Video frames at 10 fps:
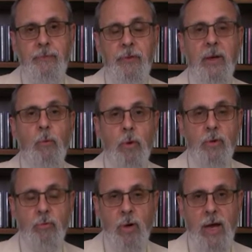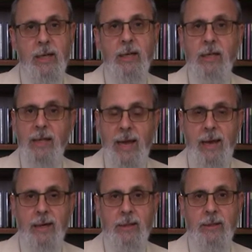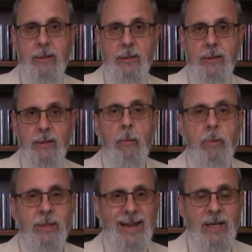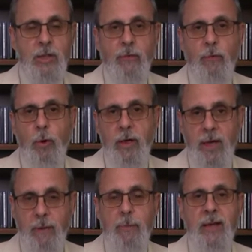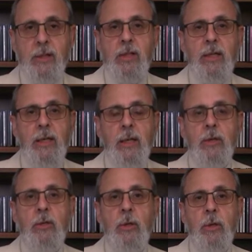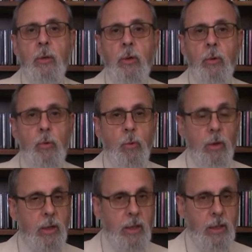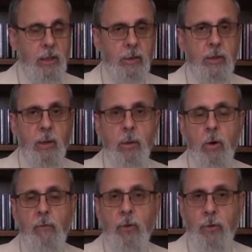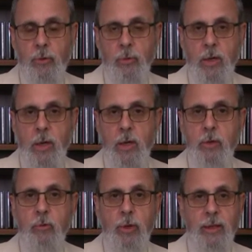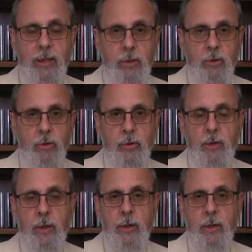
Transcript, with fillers: there was rocket attacks. Besides the 48 Palestinians who were killed, there were over 300 injured.